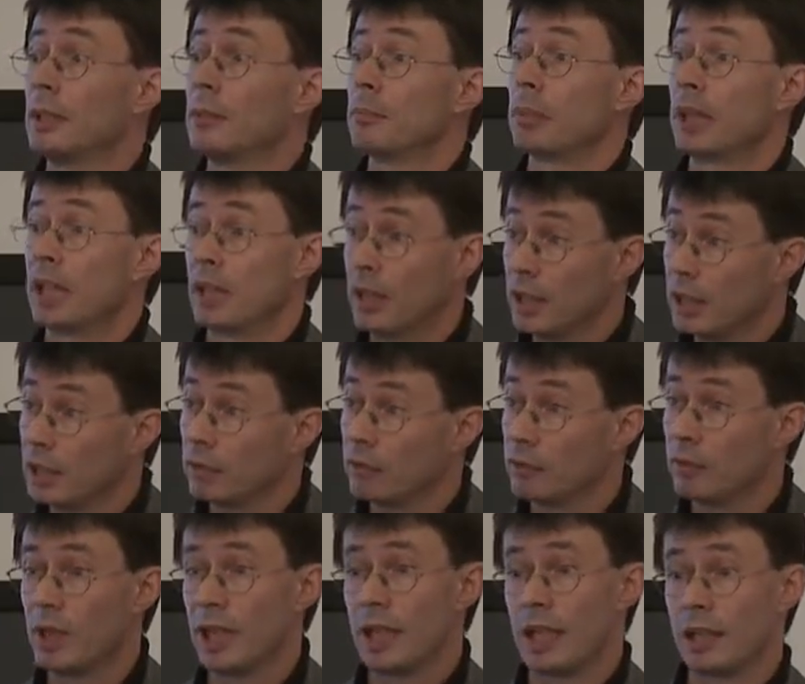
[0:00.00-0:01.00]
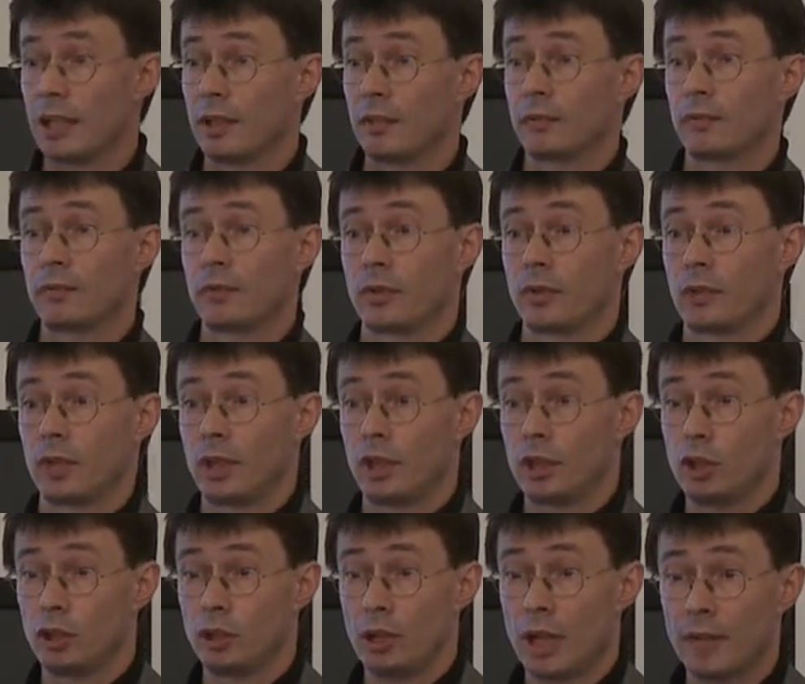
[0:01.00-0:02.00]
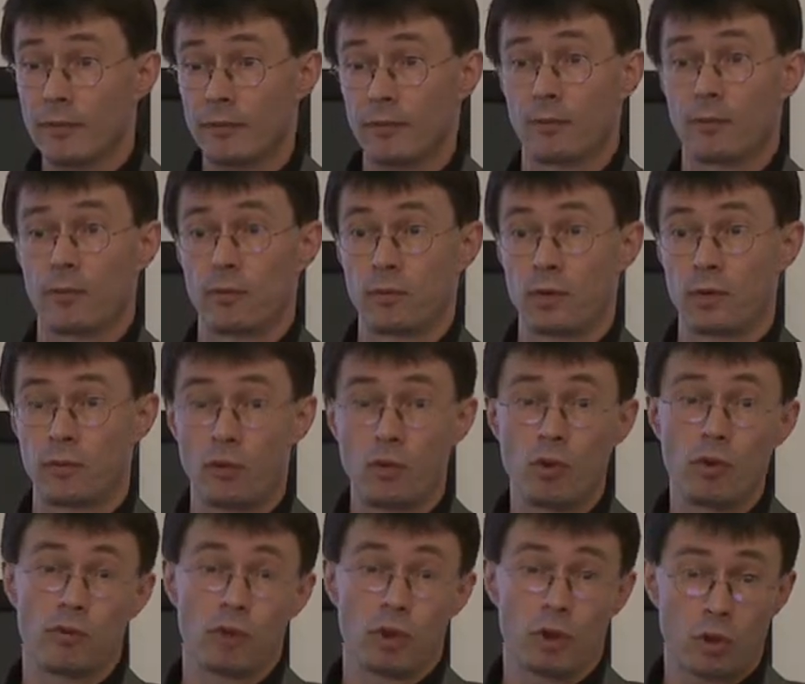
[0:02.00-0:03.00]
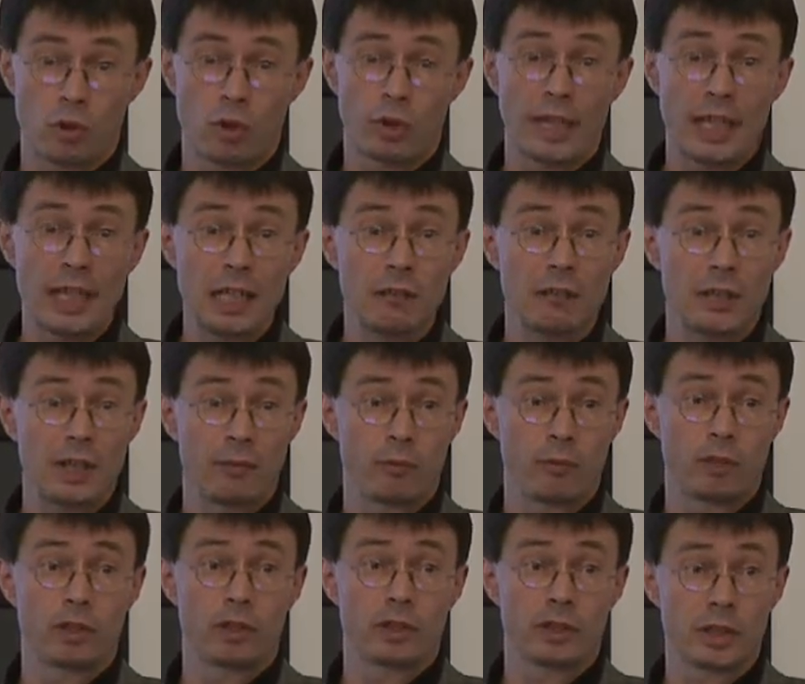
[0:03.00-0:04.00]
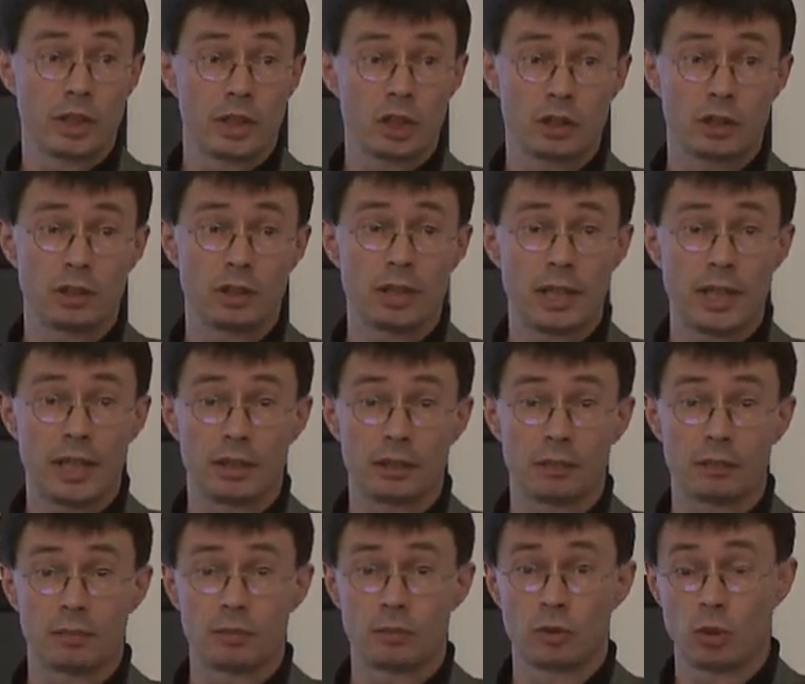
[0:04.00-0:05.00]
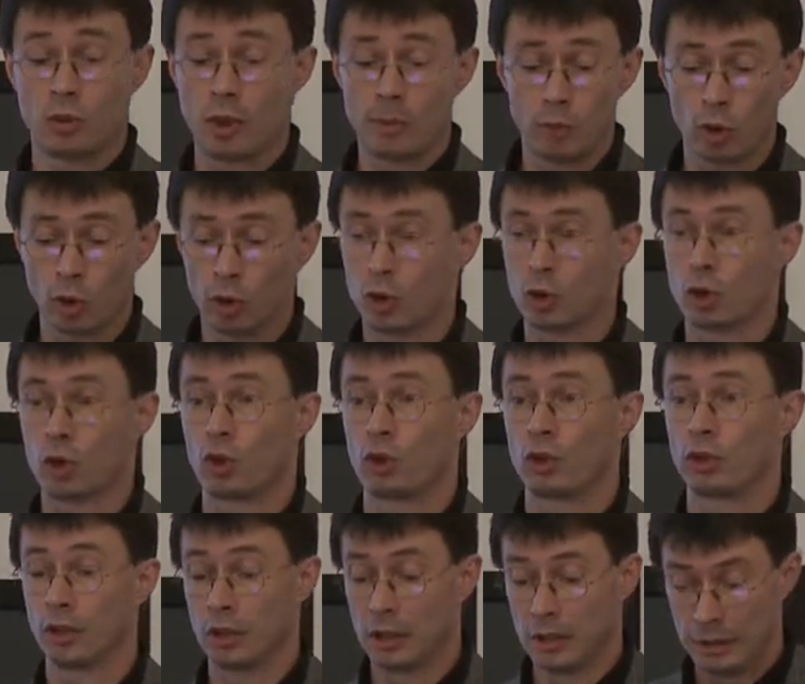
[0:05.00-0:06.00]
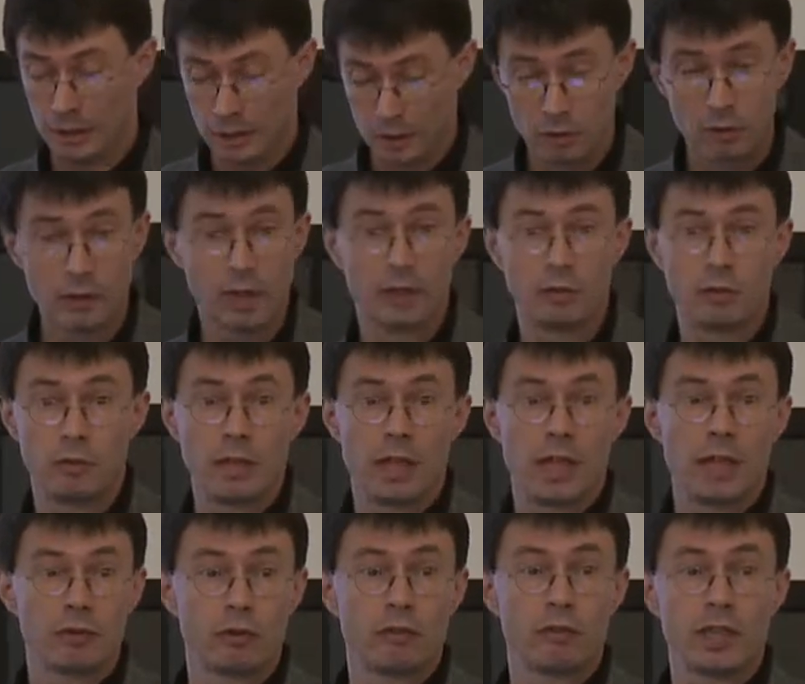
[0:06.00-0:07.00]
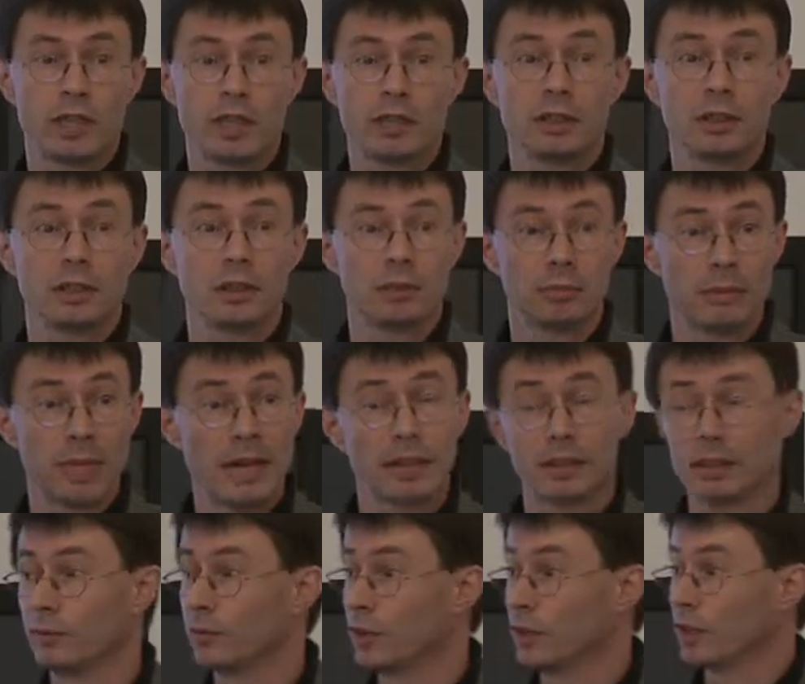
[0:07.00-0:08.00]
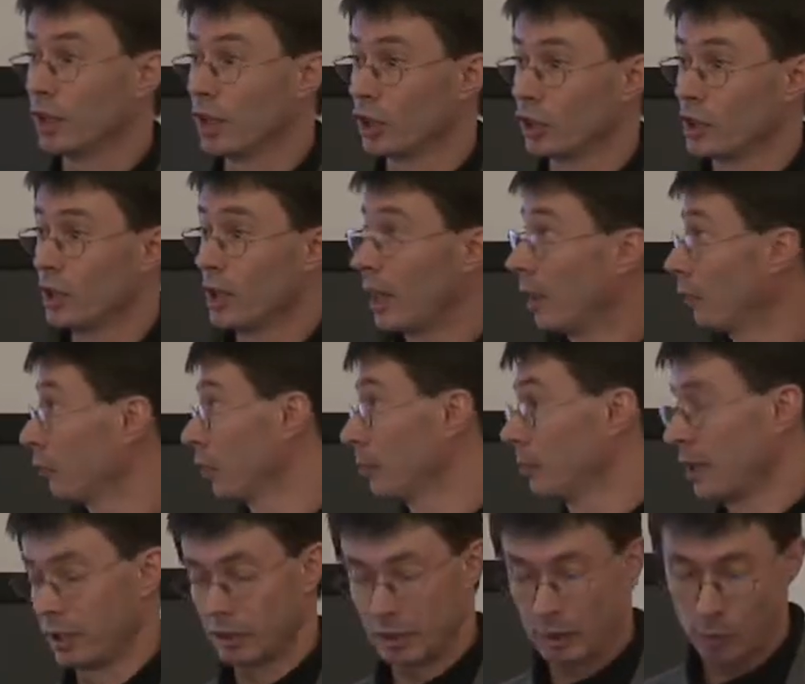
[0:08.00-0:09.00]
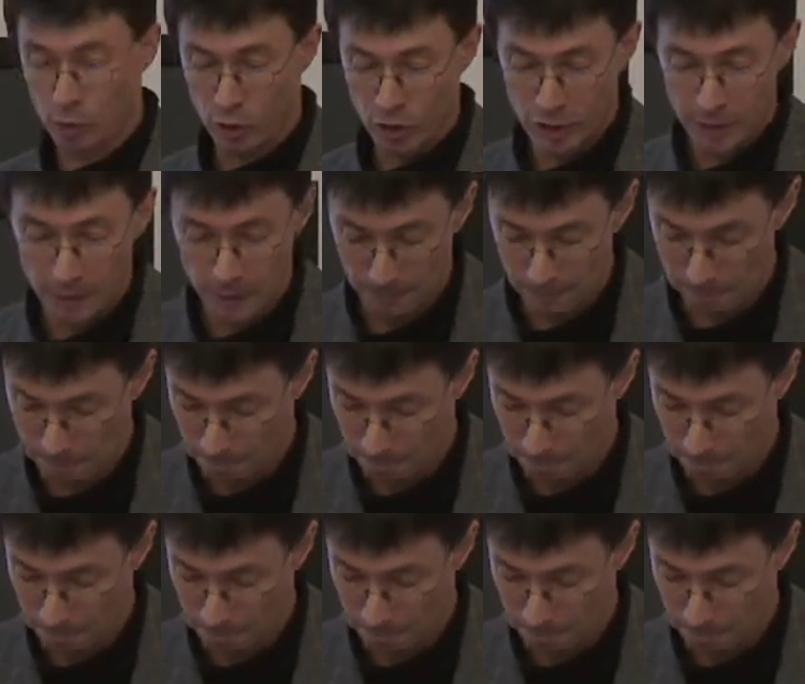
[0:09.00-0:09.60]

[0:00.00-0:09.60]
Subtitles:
But I think we will have enough food for thought anyway for the discussion, and so I'm not concerned that we will have a very active discussion after my summary here.